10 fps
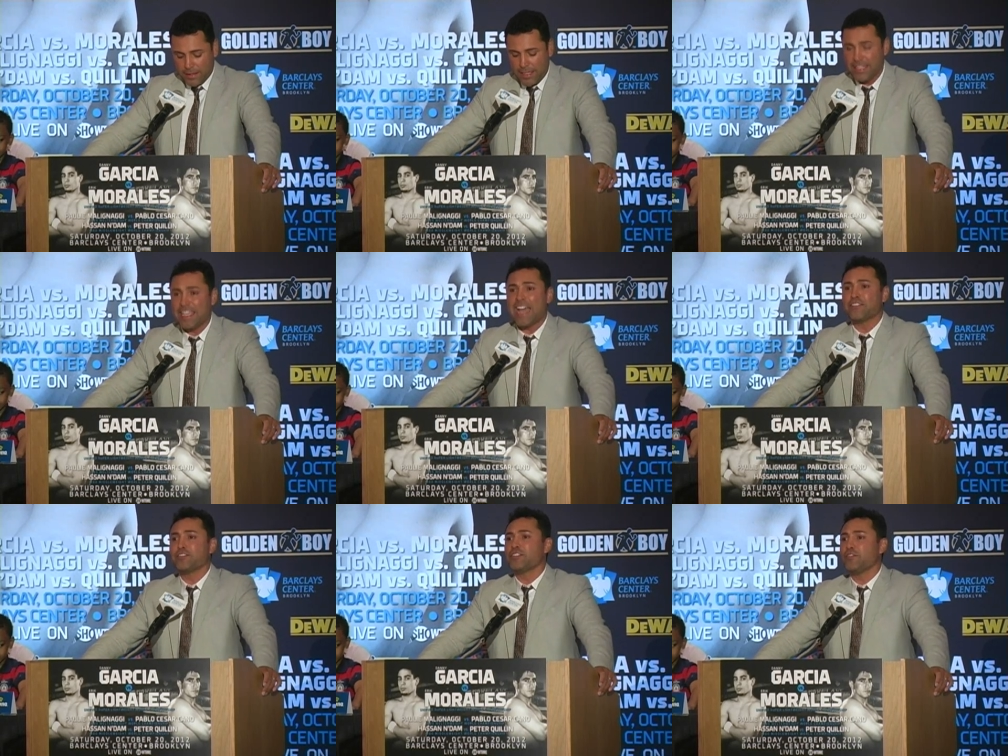He
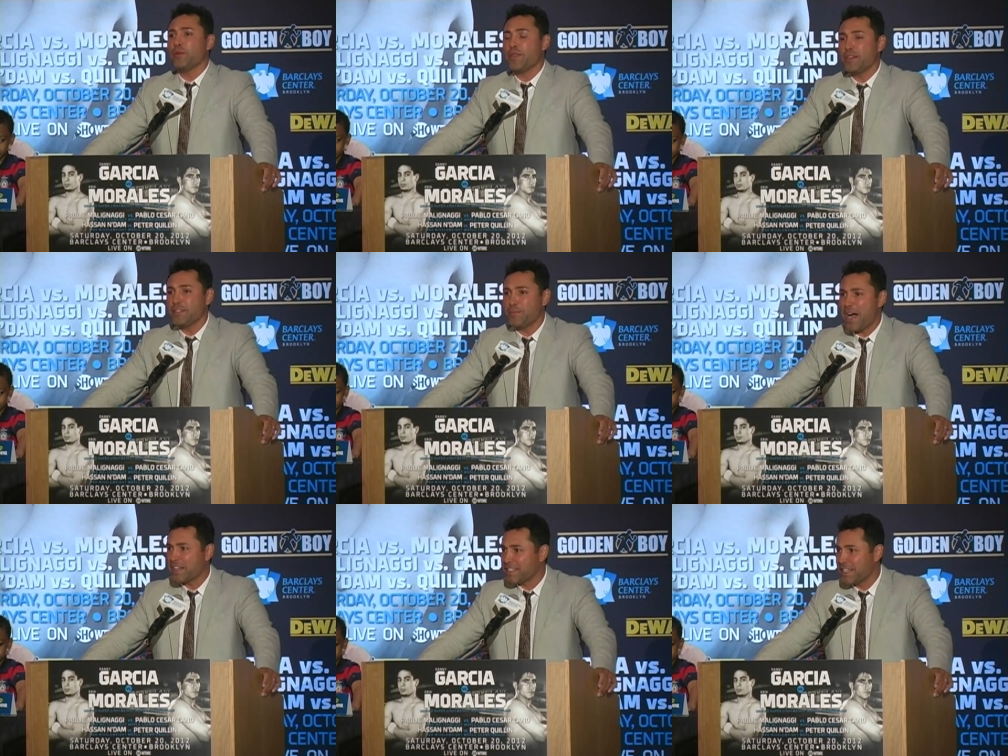dazzles you with his
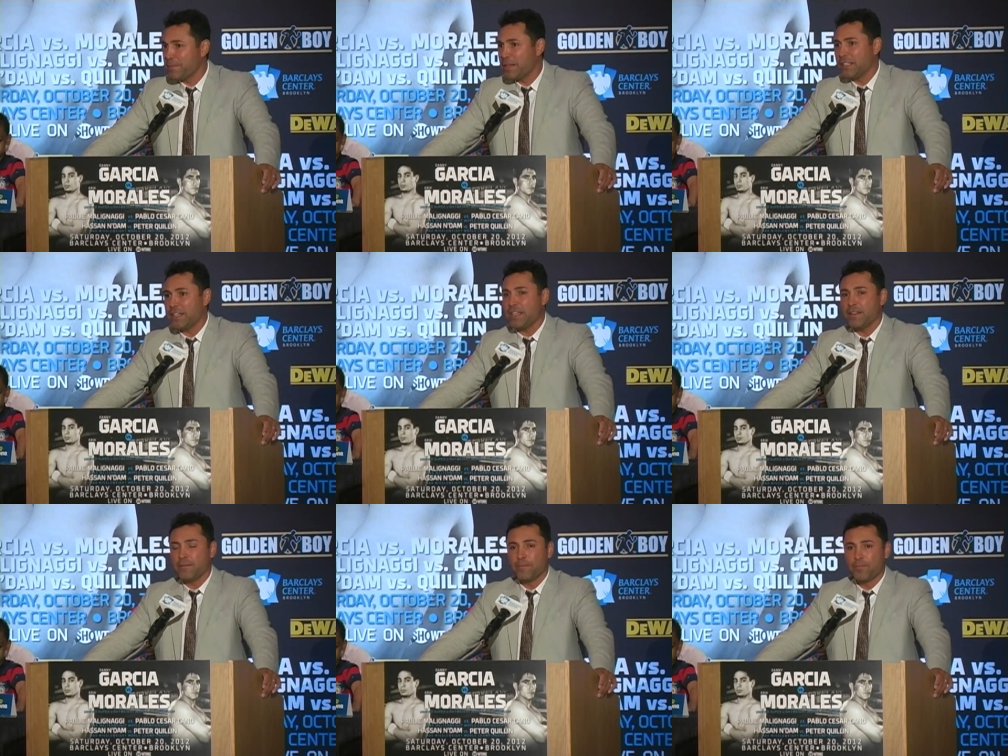boxing
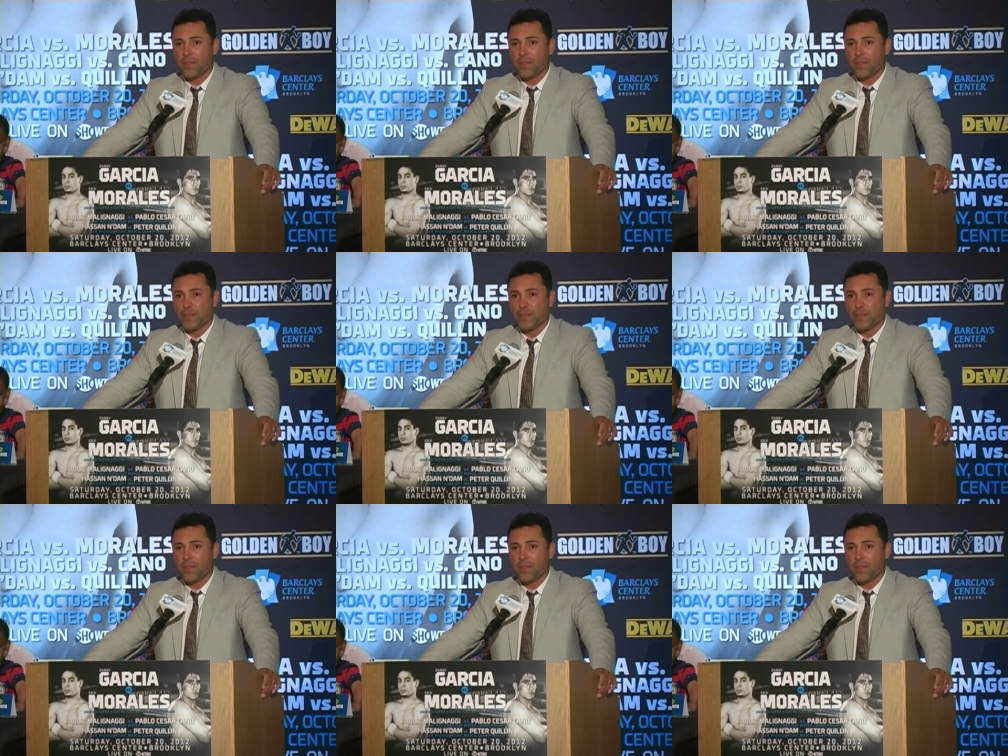ability.